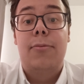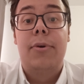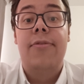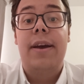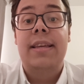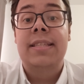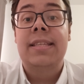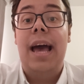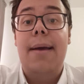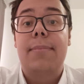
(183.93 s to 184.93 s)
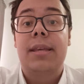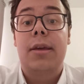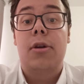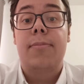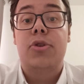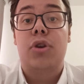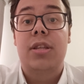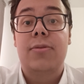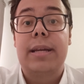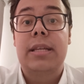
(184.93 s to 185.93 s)
We FaceTimed cannot be
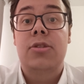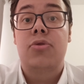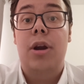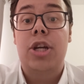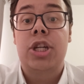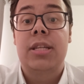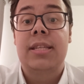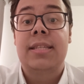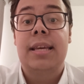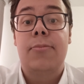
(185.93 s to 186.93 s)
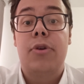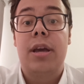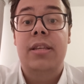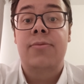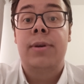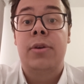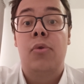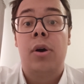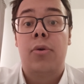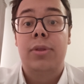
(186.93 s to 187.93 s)
translated to Russian in the same way as we
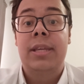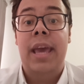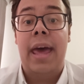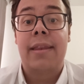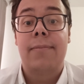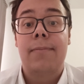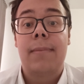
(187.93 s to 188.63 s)
Googled can.